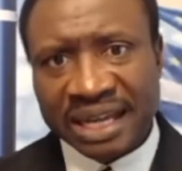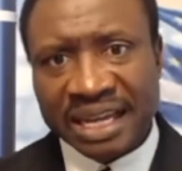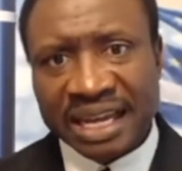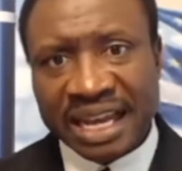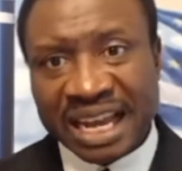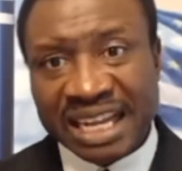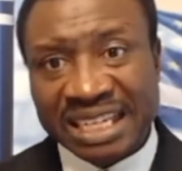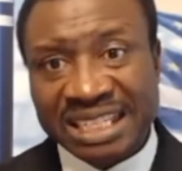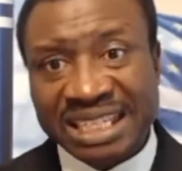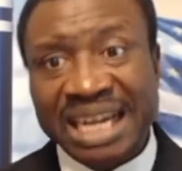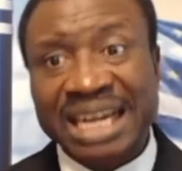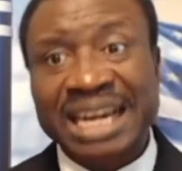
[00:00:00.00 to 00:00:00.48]

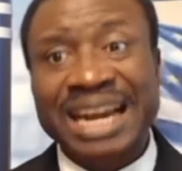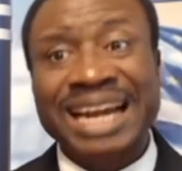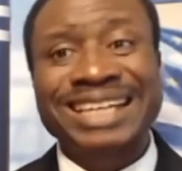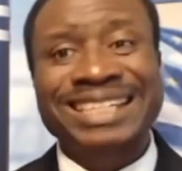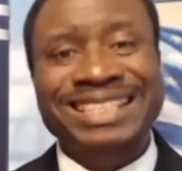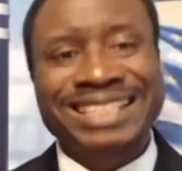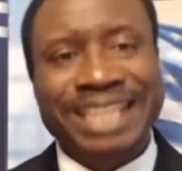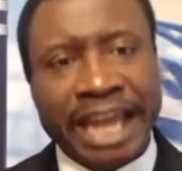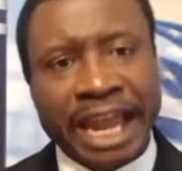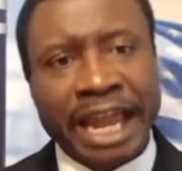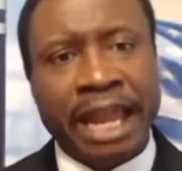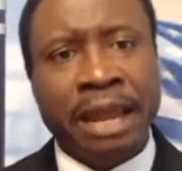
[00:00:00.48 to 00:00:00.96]
is an
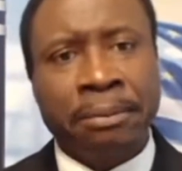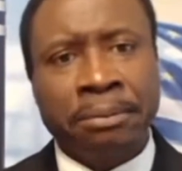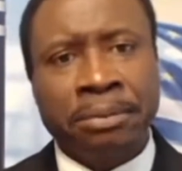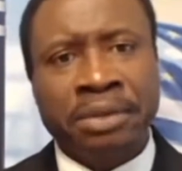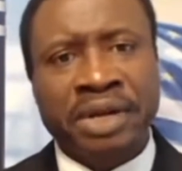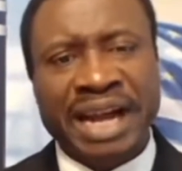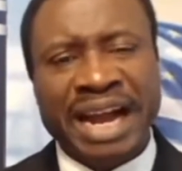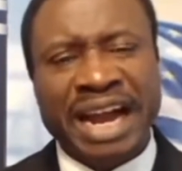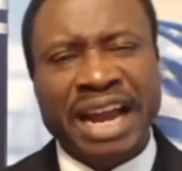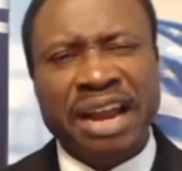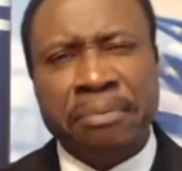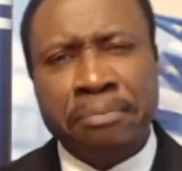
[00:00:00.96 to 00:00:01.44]

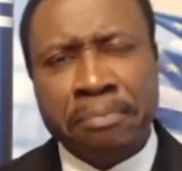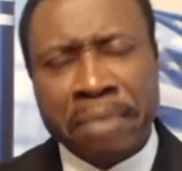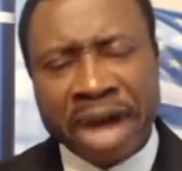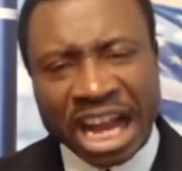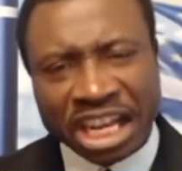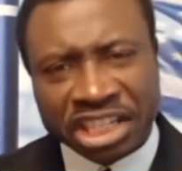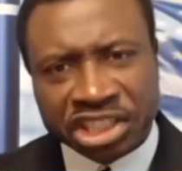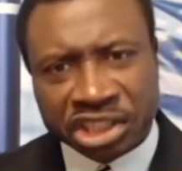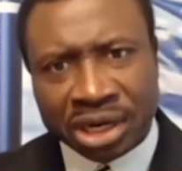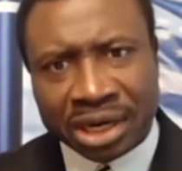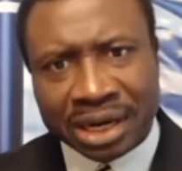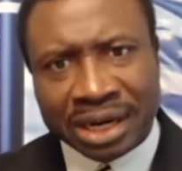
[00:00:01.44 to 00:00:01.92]
attempt at
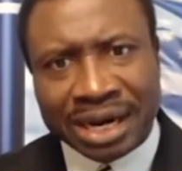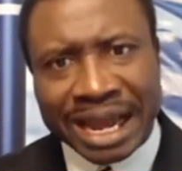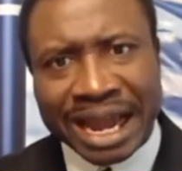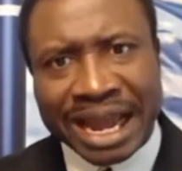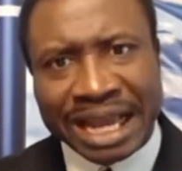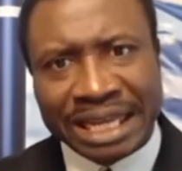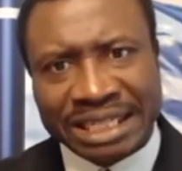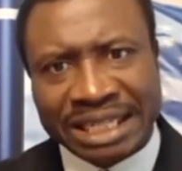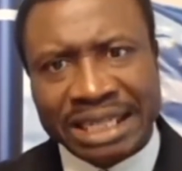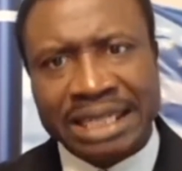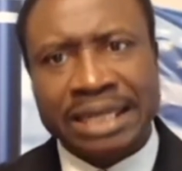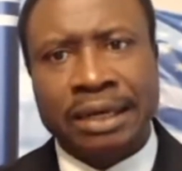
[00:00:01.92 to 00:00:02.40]

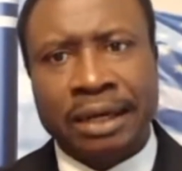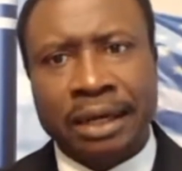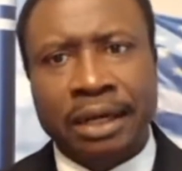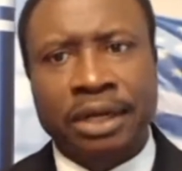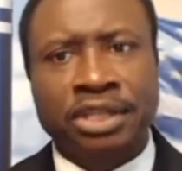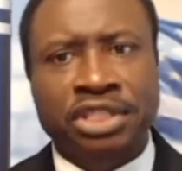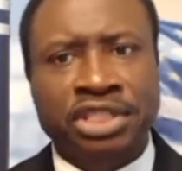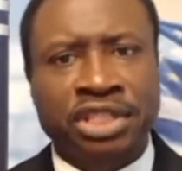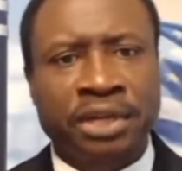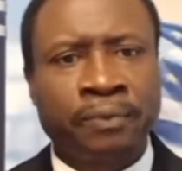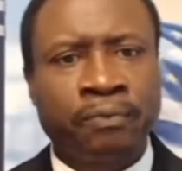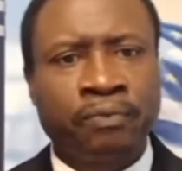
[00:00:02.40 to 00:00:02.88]
marginalizing
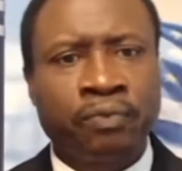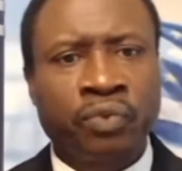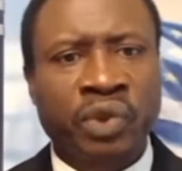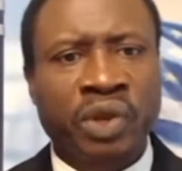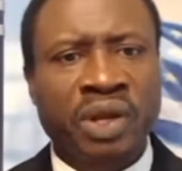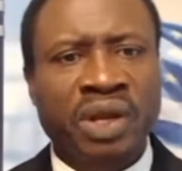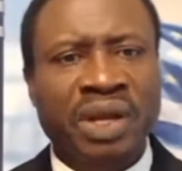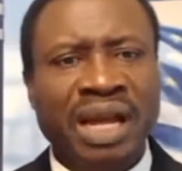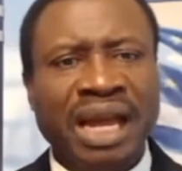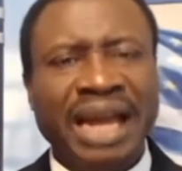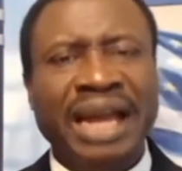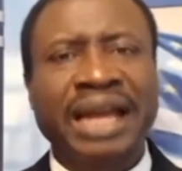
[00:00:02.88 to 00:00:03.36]
us
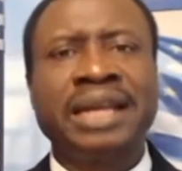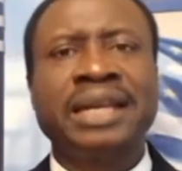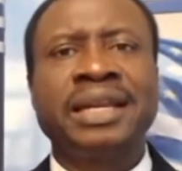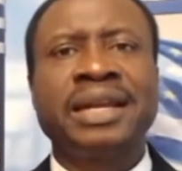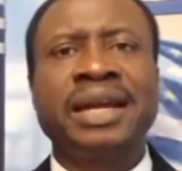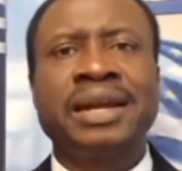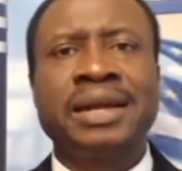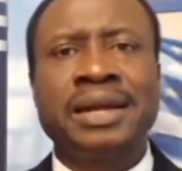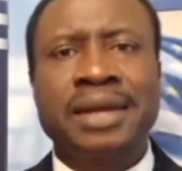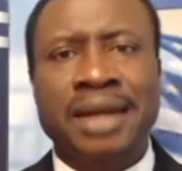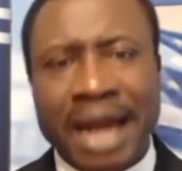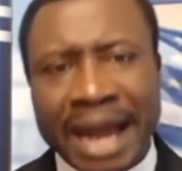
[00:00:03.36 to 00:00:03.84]
and
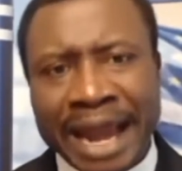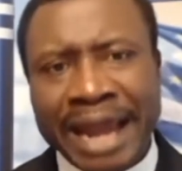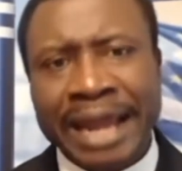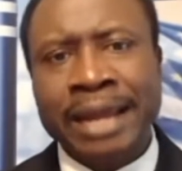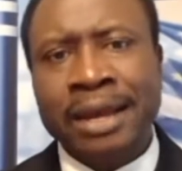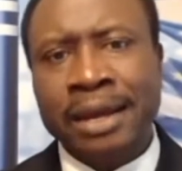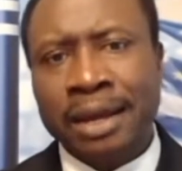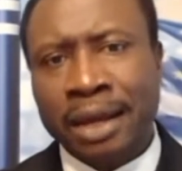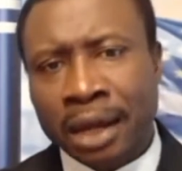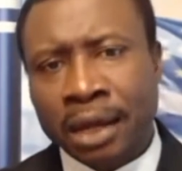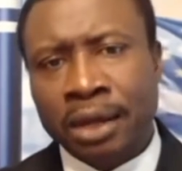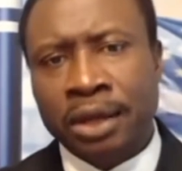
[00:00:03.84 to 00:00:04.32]

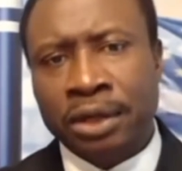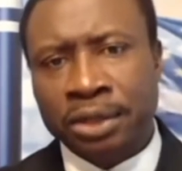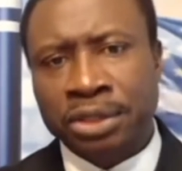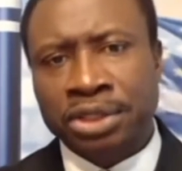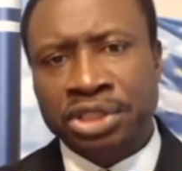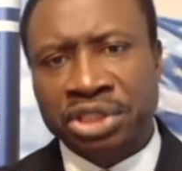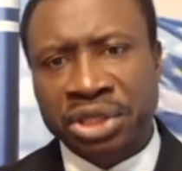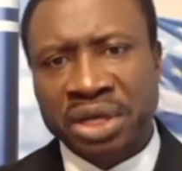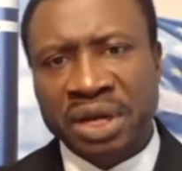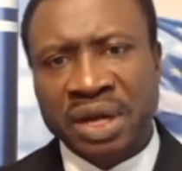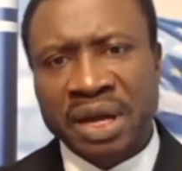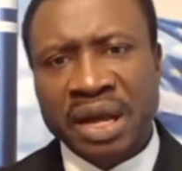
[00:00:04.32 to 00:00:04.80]
denying
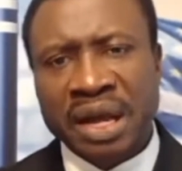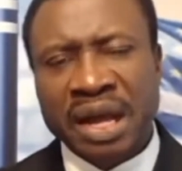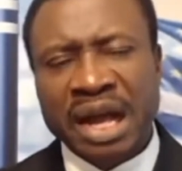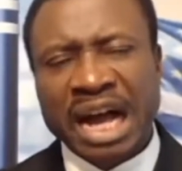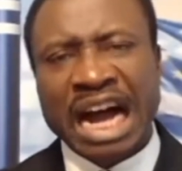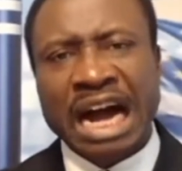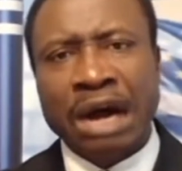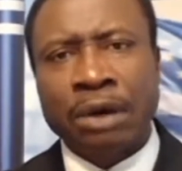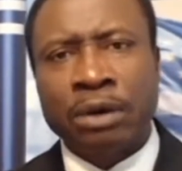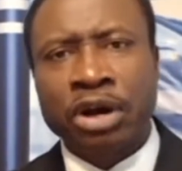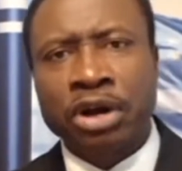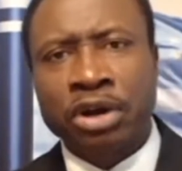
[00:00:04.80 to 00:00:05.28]
us
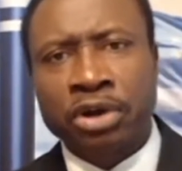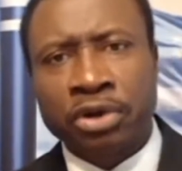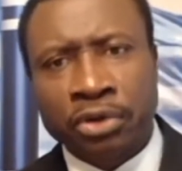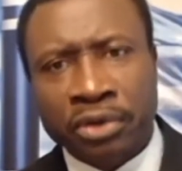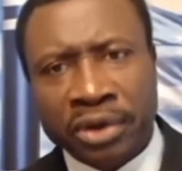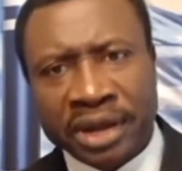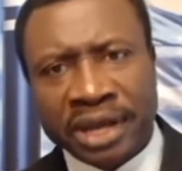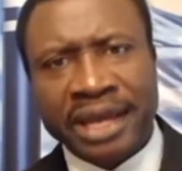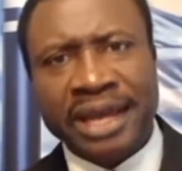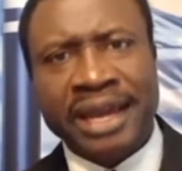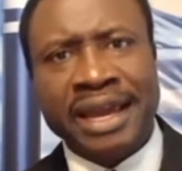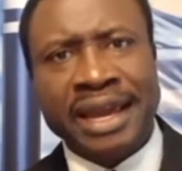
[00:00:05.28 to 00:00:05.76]
our
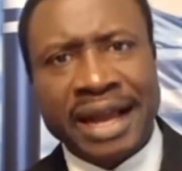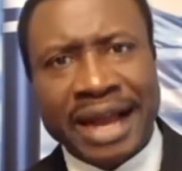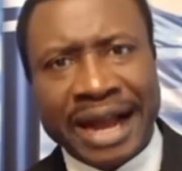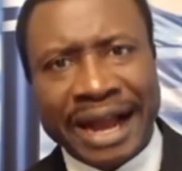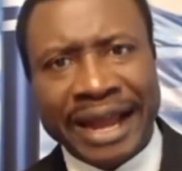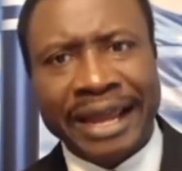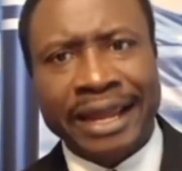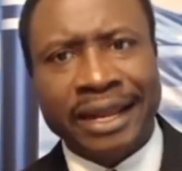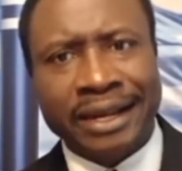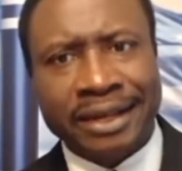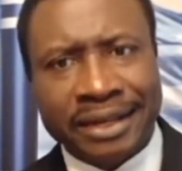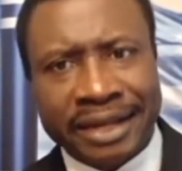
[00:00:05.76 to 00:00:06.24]
real
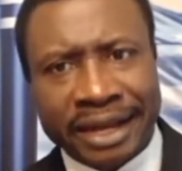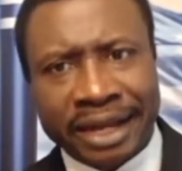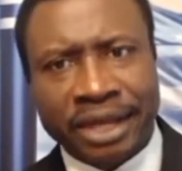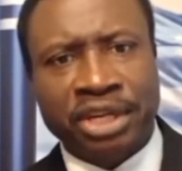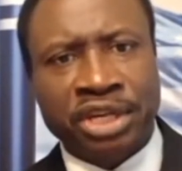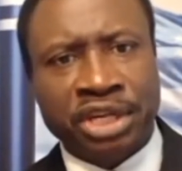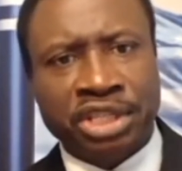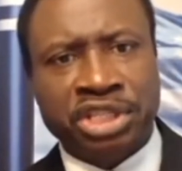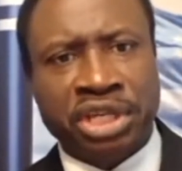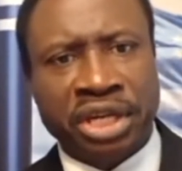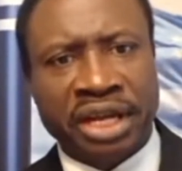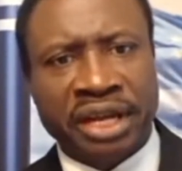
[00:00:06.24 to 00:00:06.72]

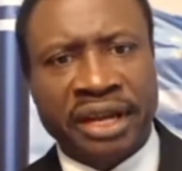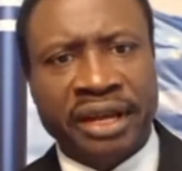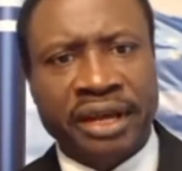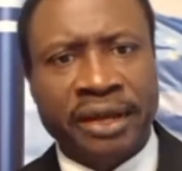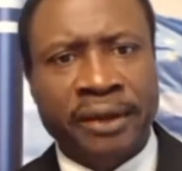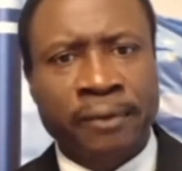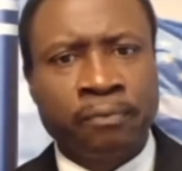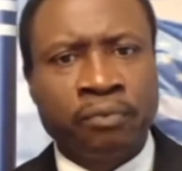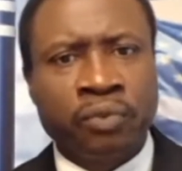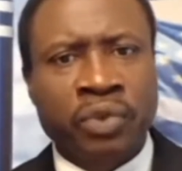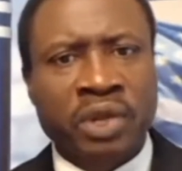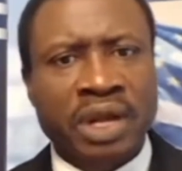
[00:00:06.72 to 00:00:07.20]

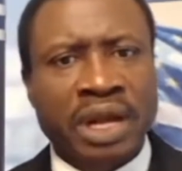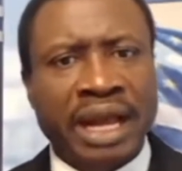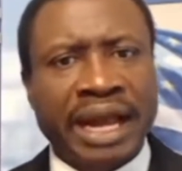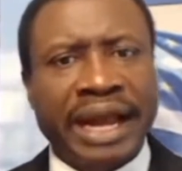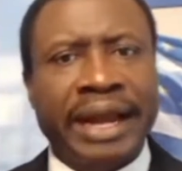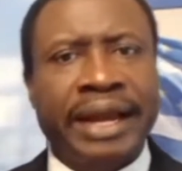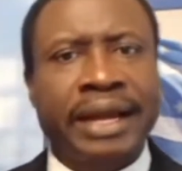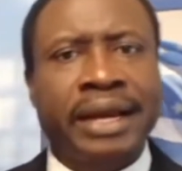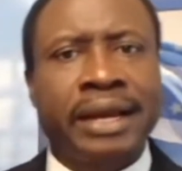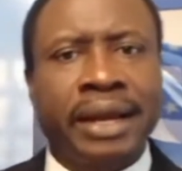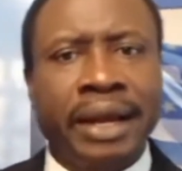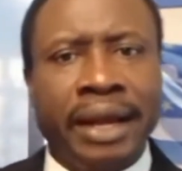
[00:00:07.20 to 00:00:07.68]
identity
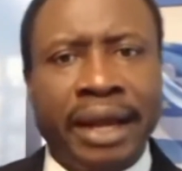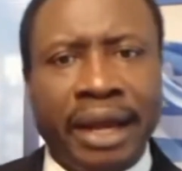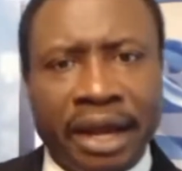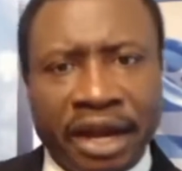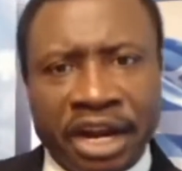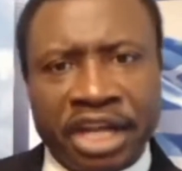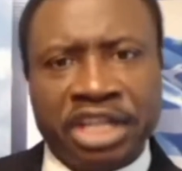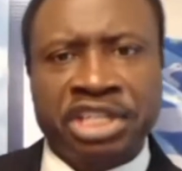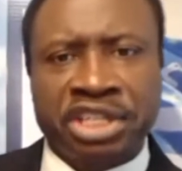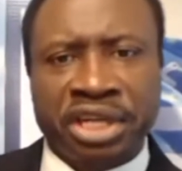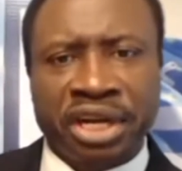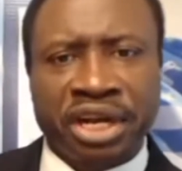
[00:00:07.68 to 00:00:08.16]
and
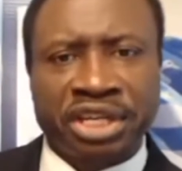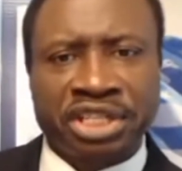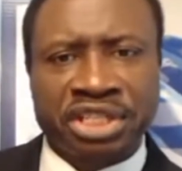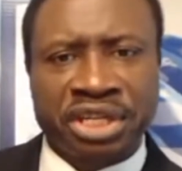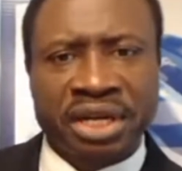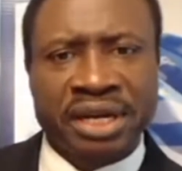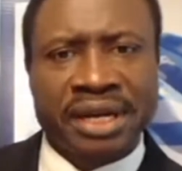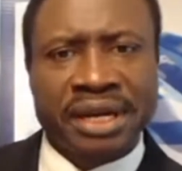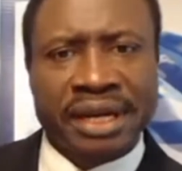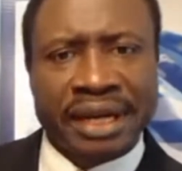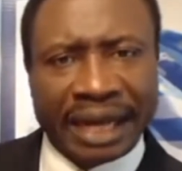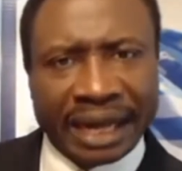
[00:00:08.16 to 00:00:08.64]
heritage
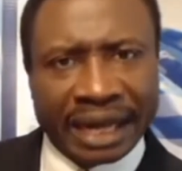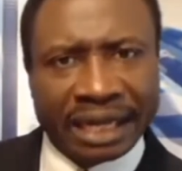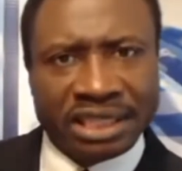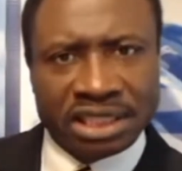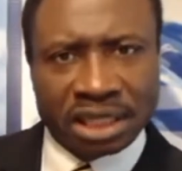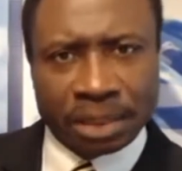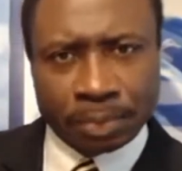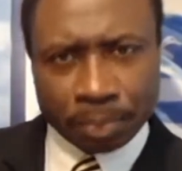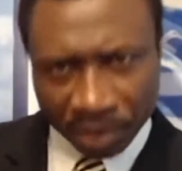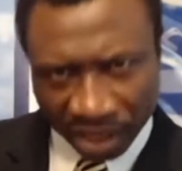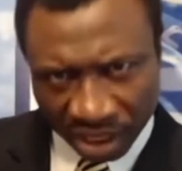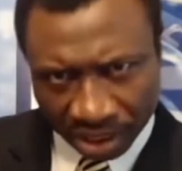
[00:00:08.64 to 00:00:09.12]
as
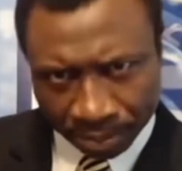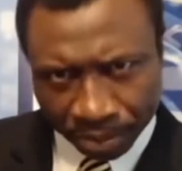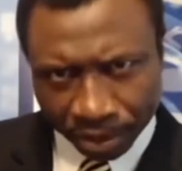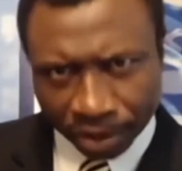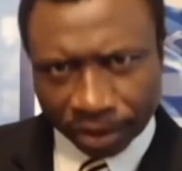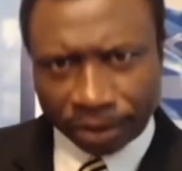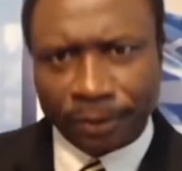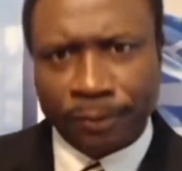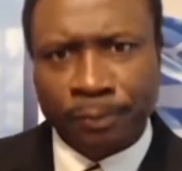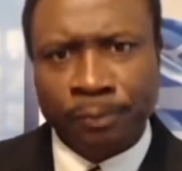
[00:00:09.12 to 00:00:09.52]
a people.